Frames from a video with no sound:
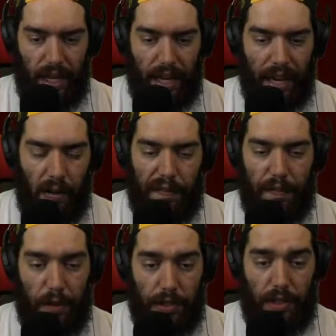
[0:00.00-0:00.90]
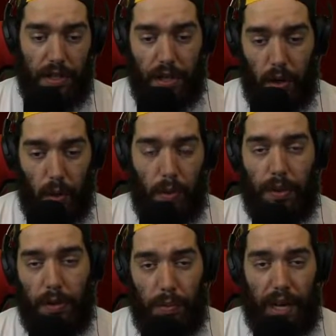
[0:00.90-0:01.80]
Now, unfortunately, the
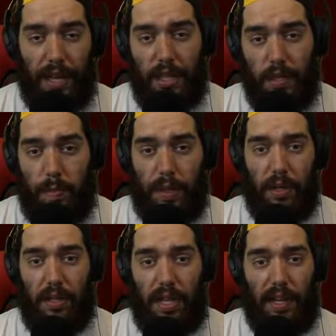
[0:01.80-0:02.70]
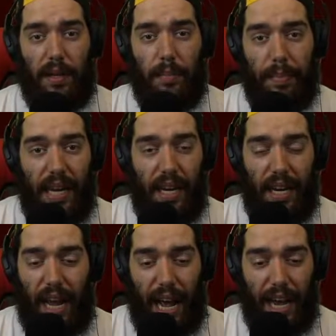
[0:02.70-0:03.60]
only way this build can compete
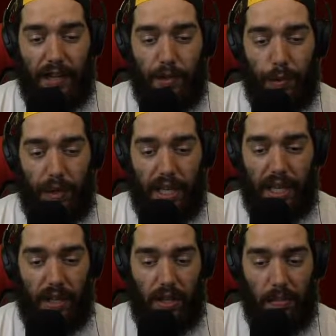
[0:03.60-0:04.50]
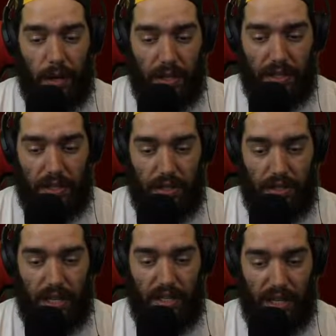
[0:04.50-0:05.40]
and actually kill monsters
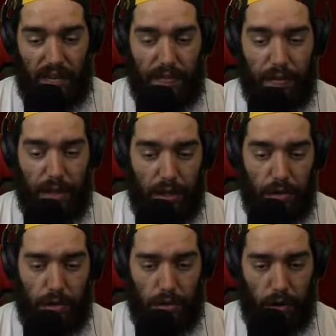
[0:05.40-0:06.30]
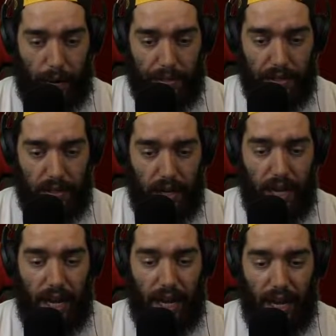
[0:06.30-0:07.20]
is if we use traps.
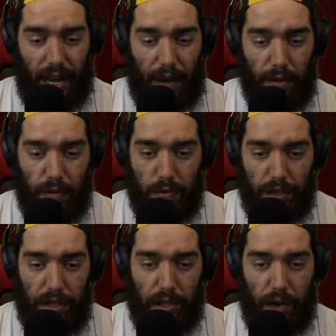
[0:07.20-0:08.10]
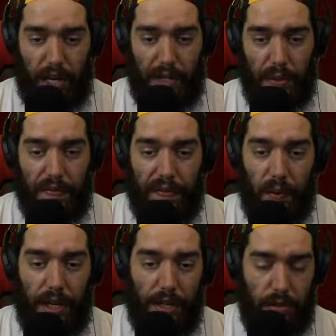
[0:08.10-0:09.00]
I was really trying to
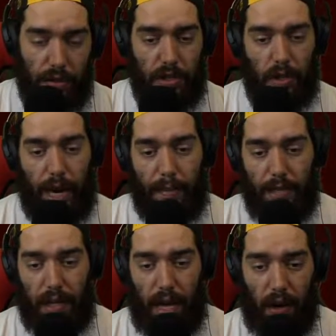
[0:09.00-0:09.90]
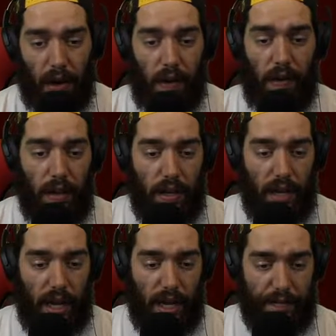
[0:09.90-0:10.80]
avoid using traps at all
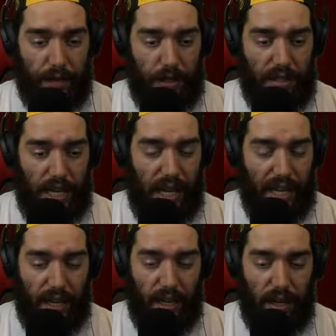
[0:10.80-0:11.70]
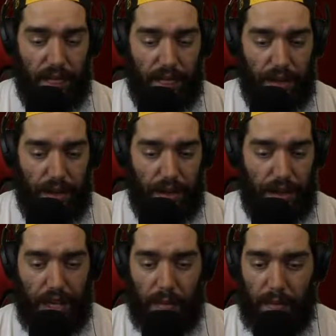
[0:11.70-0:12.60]
for the sake of the
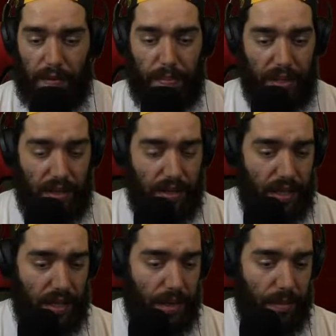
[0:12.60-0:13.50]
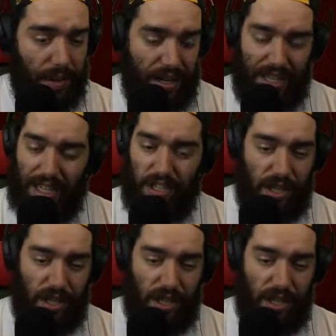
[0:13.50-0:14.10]
theme of the build, but it